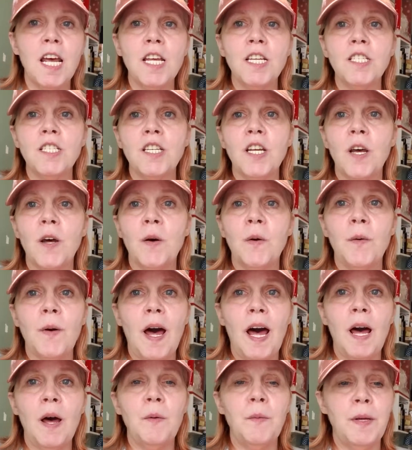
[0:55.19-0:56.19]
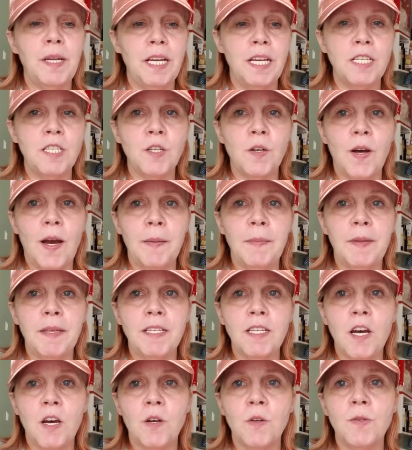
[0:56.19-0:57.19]
So I went in to grab the
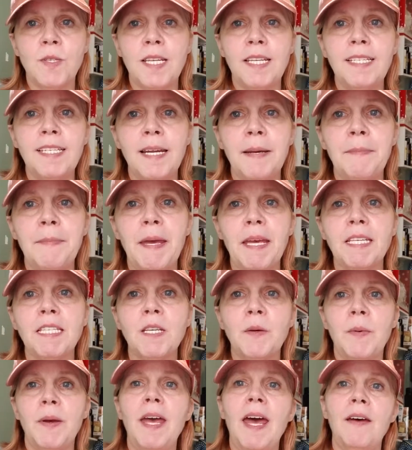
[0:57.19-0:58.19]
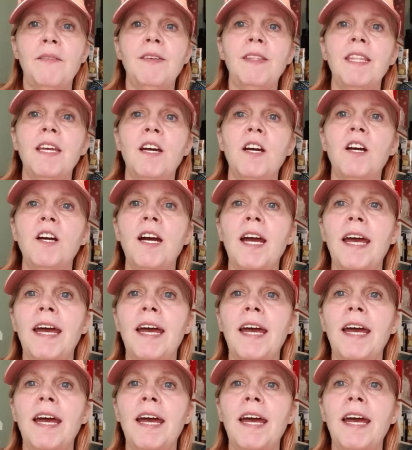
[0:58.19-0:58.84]
taco seasoning mix that we have in there,